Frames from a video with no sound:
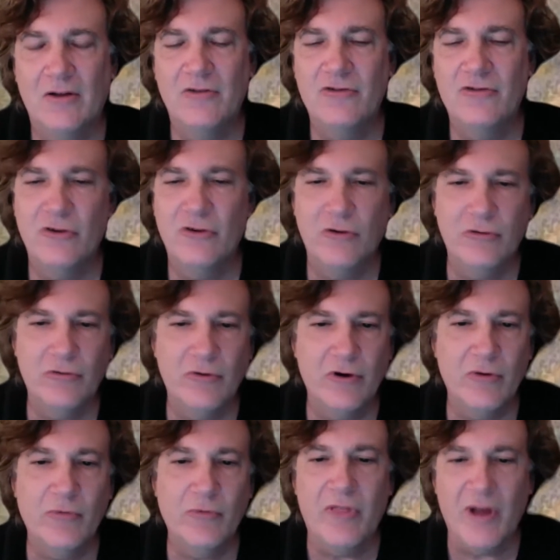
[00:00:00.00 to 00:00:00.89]

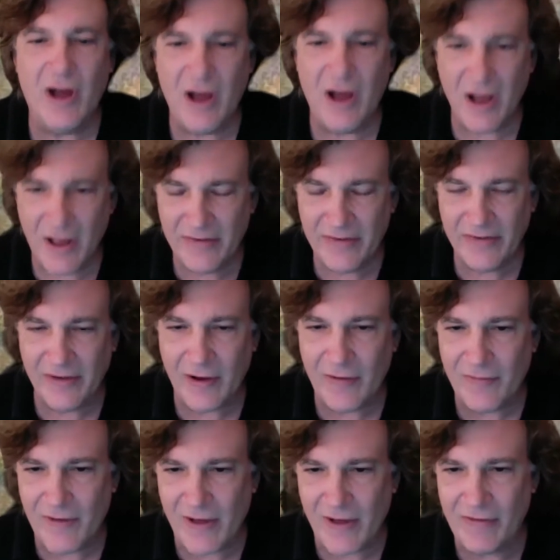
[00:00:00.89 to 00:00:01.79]
children with high
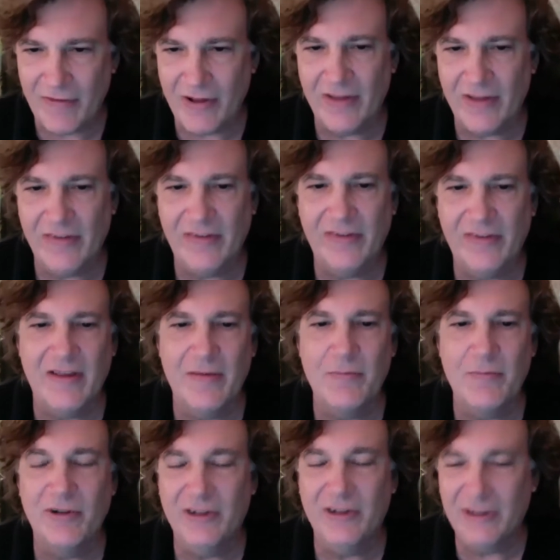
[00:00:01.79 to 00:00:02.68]
self-efficacy
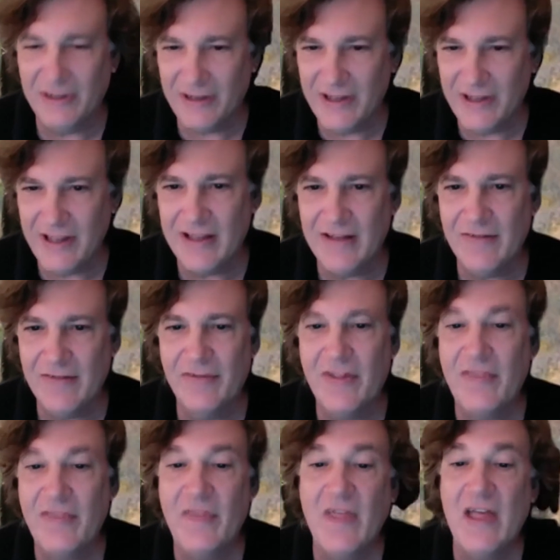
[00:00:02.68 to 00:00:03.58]
believe
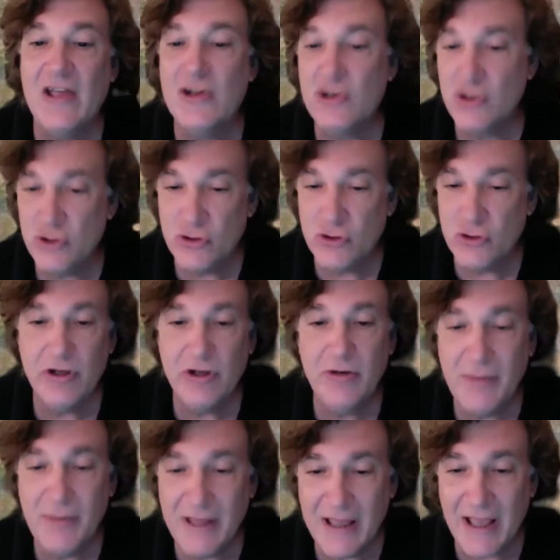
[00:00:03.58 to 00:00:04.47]
that they
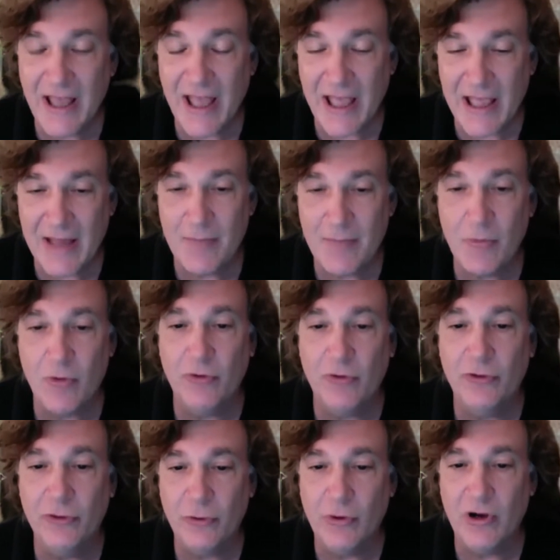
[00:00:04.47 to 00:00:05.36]
should be able
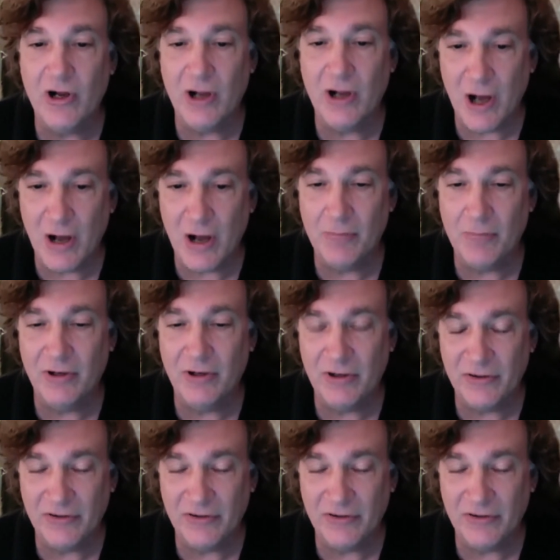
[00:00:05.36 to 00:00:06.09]
to accomplish